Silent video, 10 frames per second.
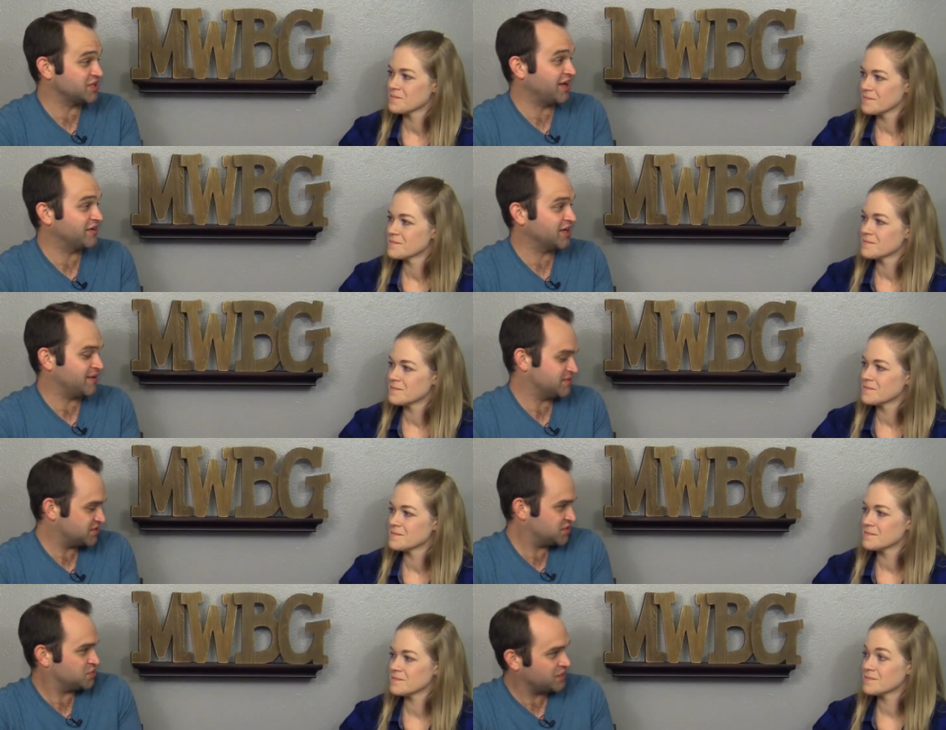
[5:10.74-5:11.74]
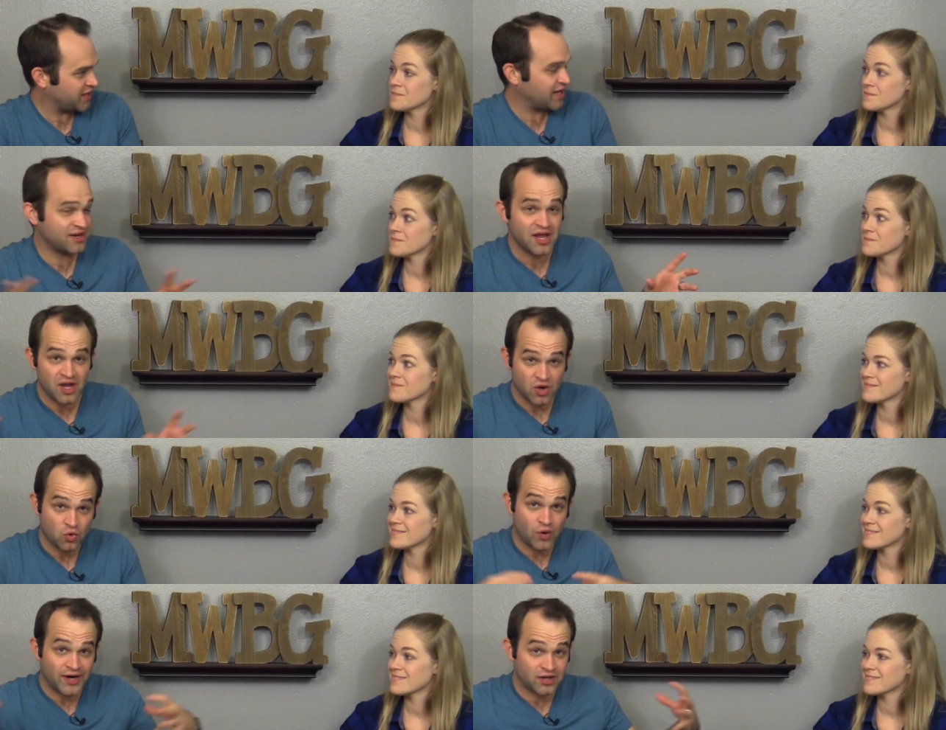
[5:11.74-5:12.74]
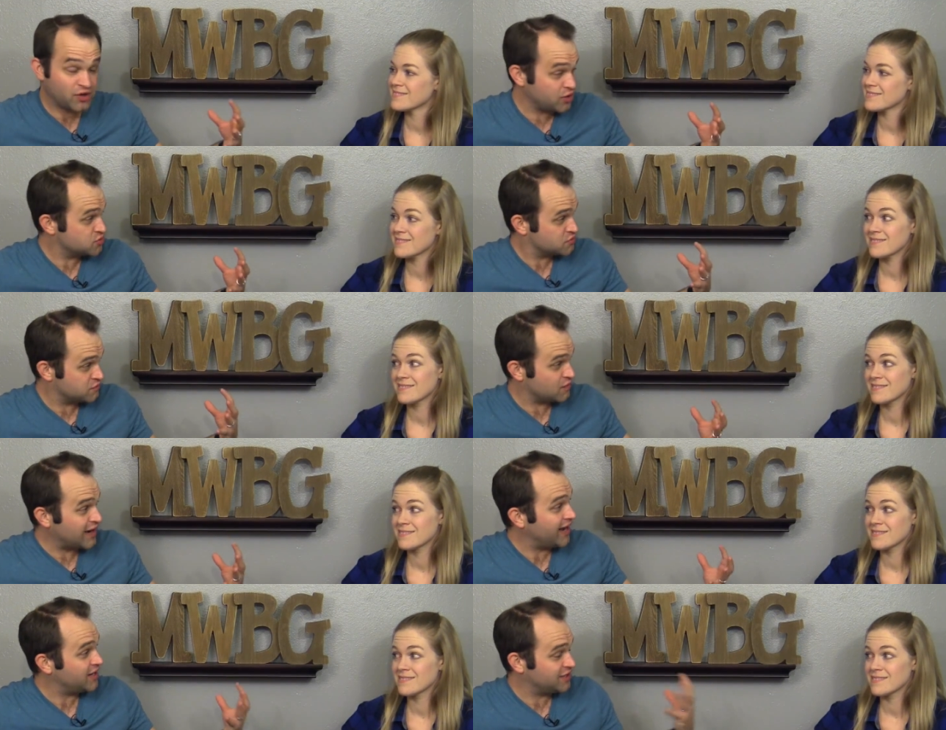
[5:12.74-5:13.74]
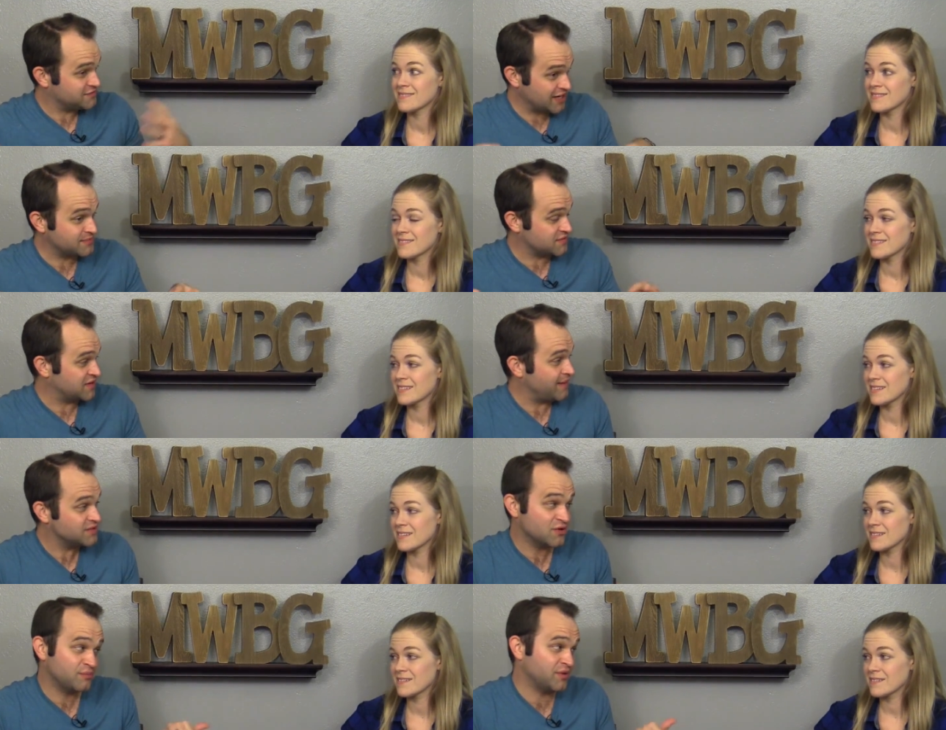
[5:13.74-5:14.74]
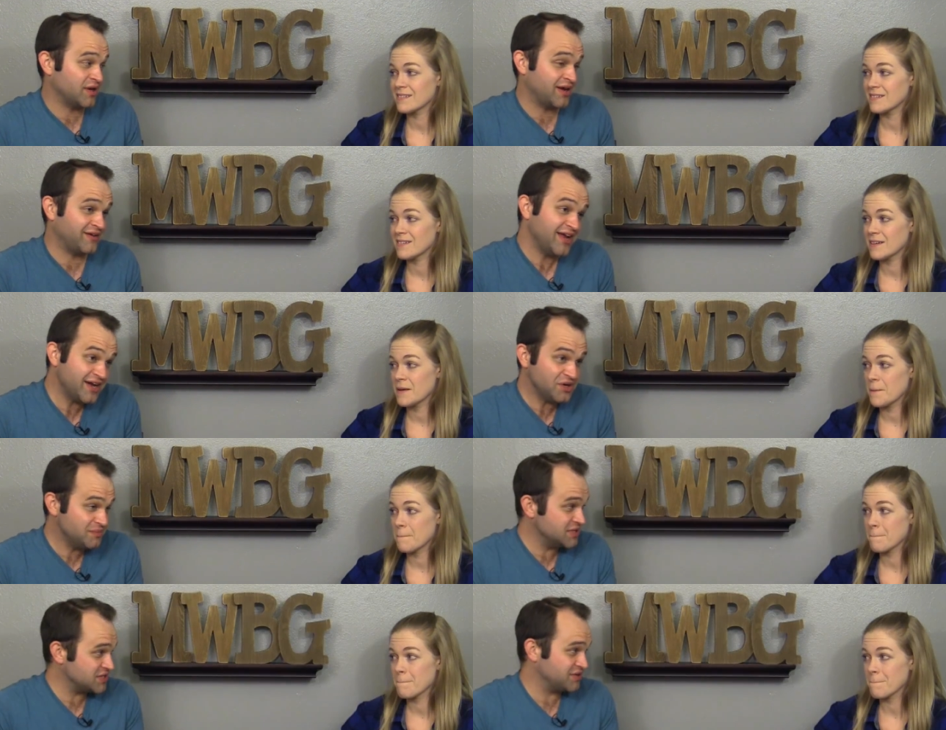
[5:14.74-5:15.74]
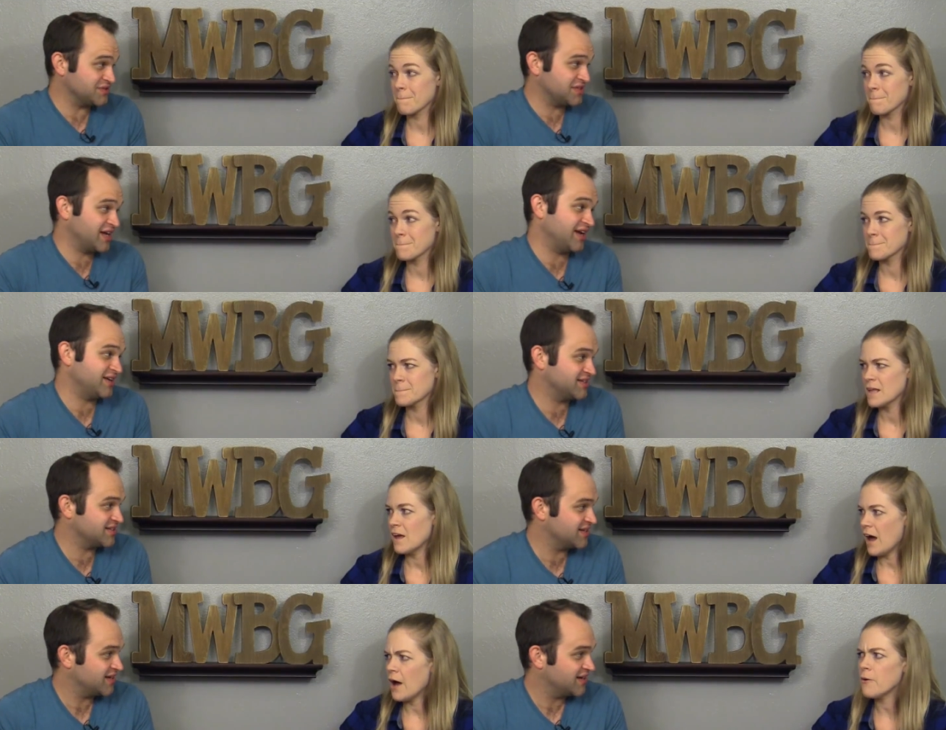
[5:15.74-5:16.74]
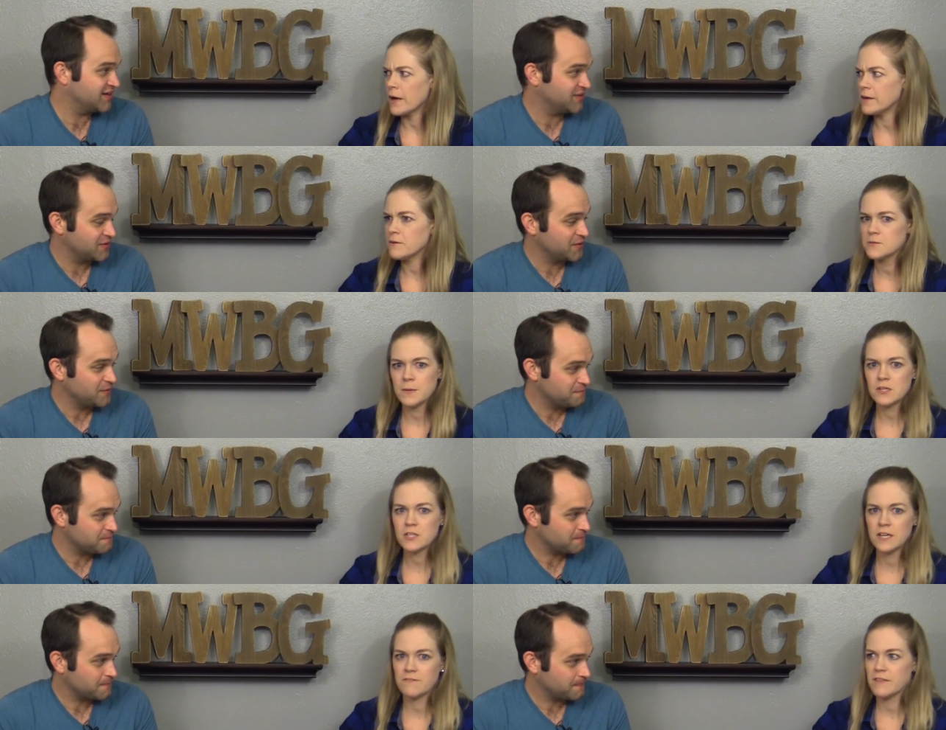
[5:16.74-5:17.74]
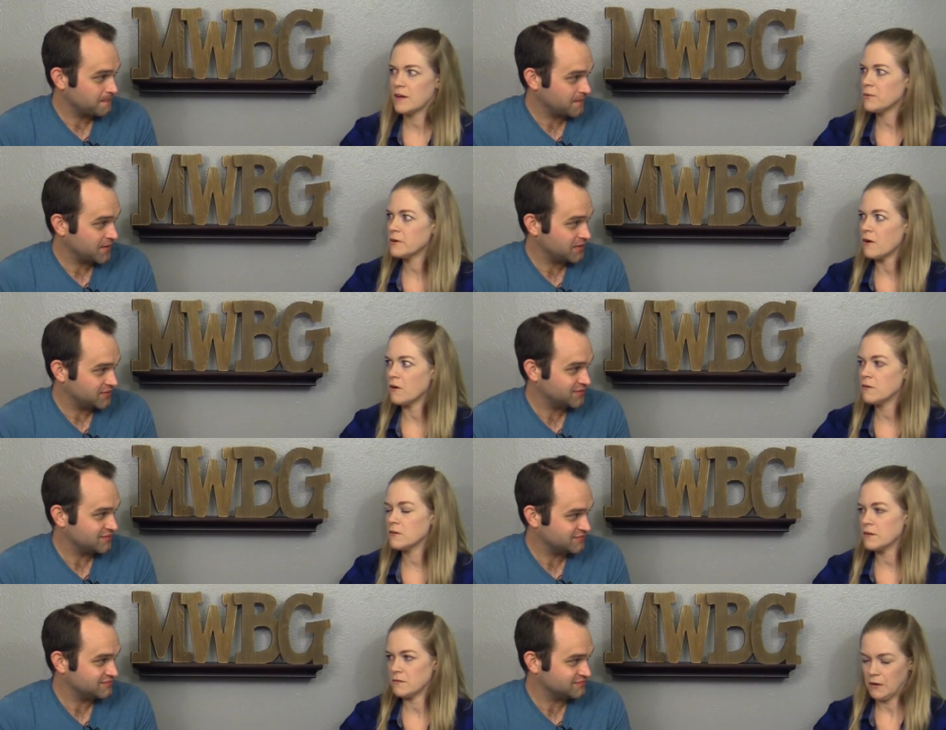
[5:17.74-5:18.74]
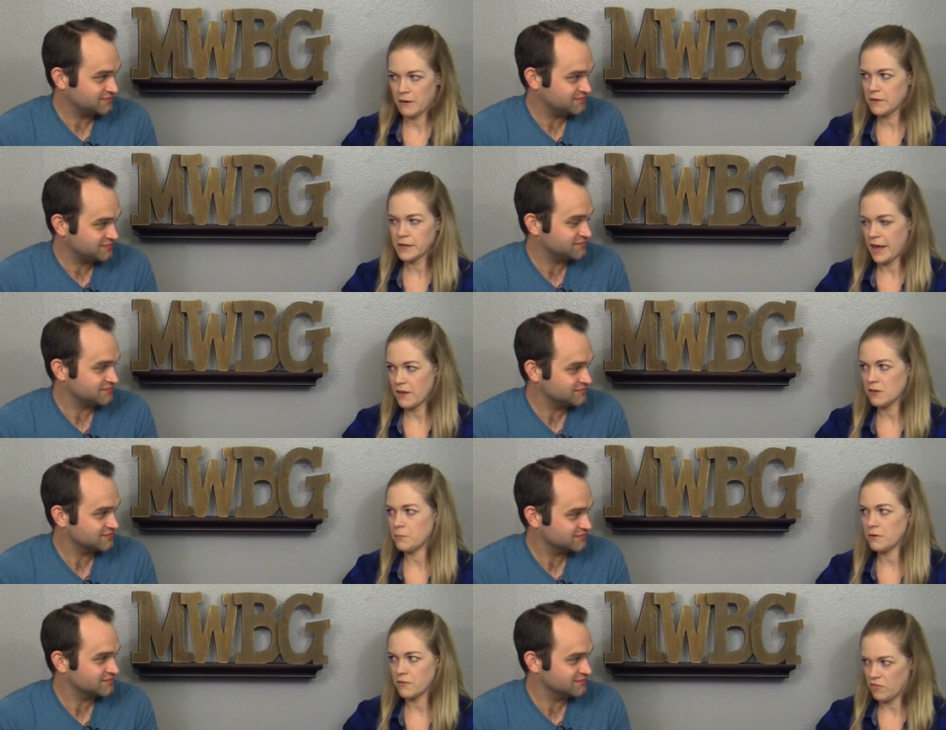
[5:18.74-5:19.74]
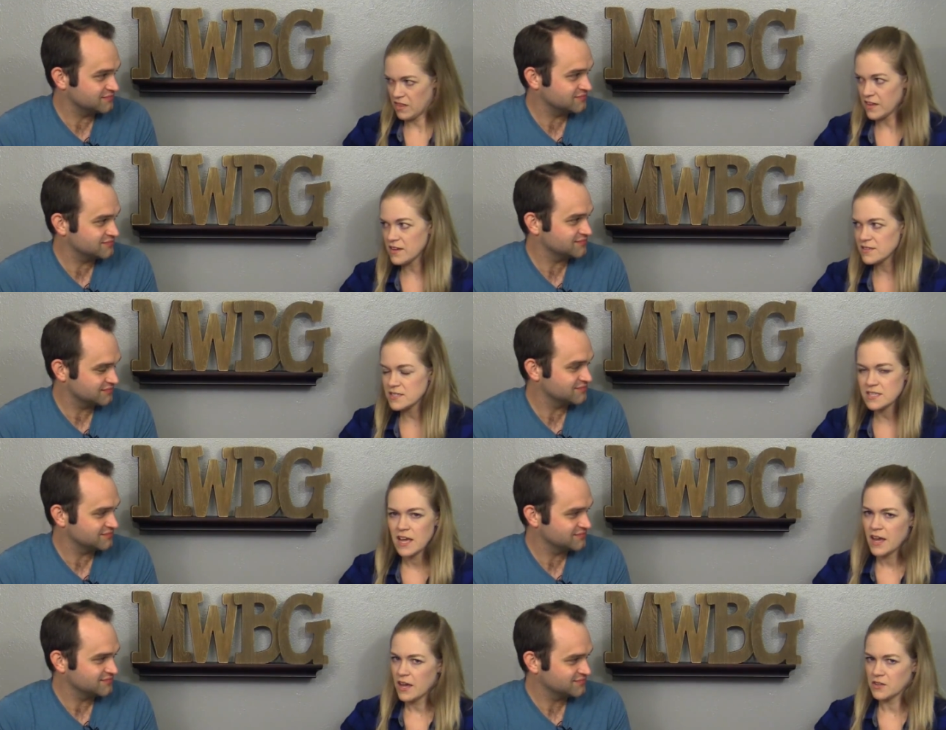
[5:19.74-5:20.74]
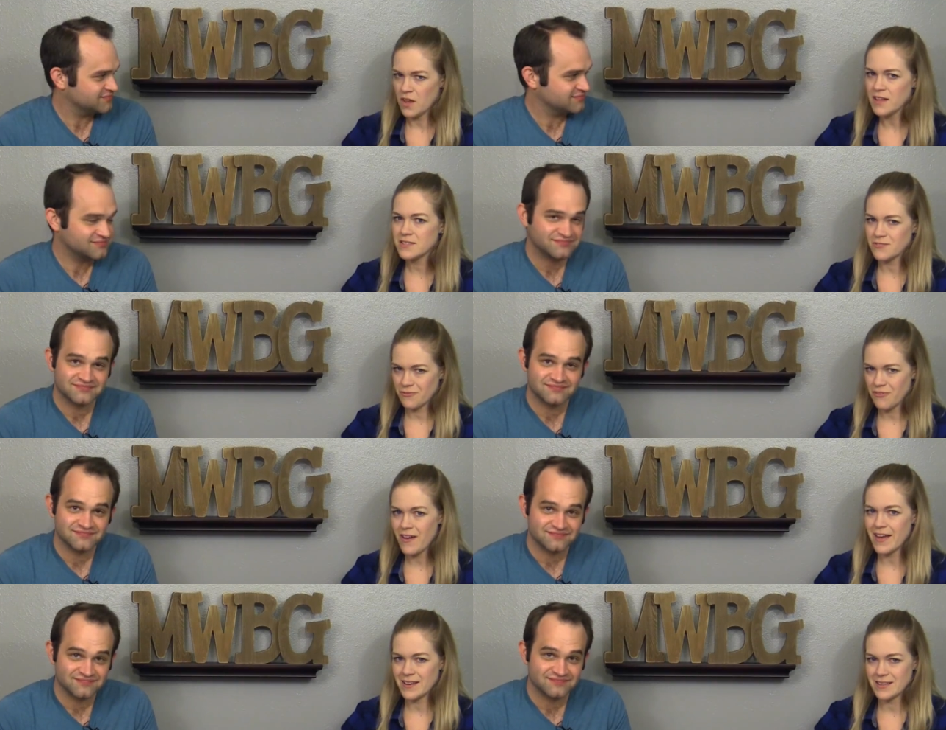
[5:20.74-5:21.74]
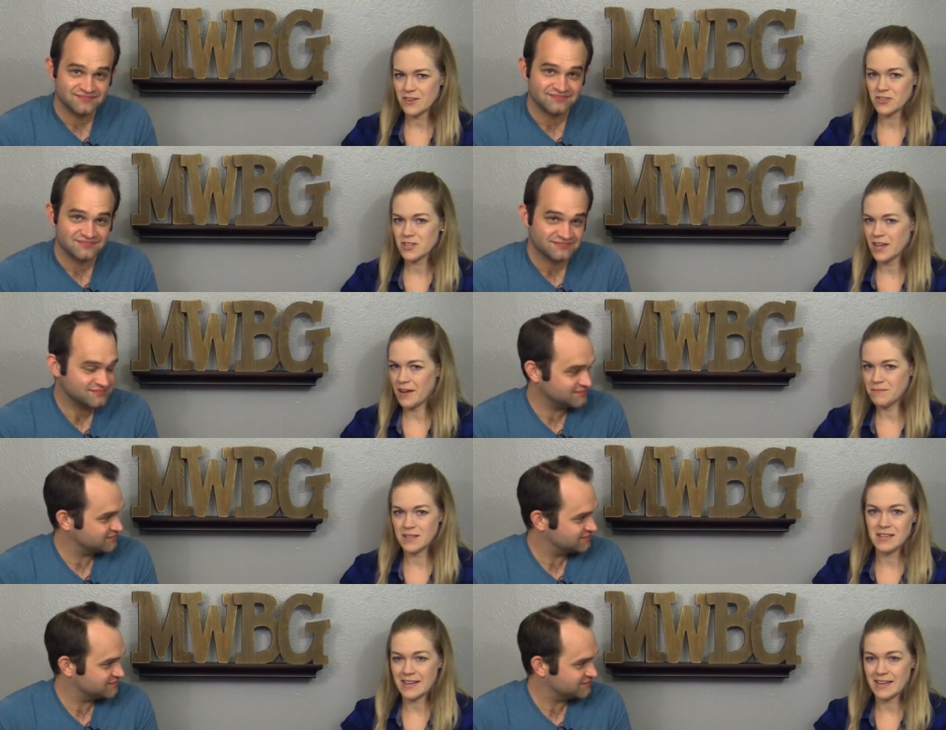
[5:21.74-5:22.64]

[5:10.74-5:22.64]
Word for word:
Speaker 1: style games. This is when they had quite a larger variety of types of games they were putting out, and I kind of miss those days.
Speaker 2: Oh, I know, especially if they were all around the caliber of mm-hmm. this lots of fun. There, um, the